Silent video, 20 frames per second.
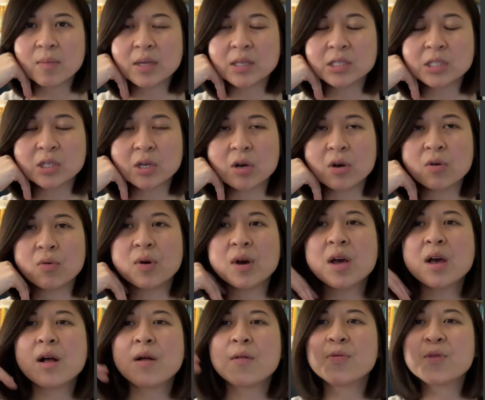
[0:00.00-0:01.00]
And so
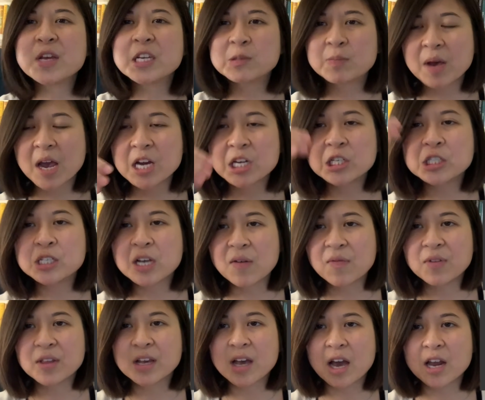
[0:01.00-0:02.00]
these pages
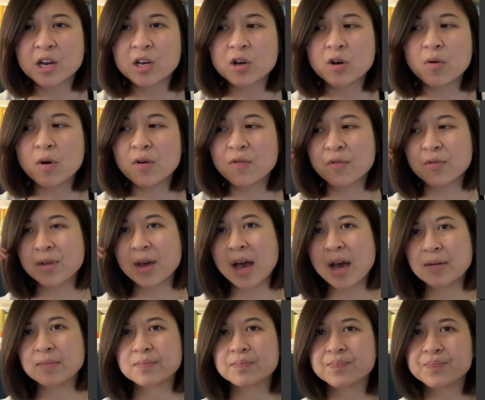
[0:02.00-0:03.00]
definitely kind of go over that.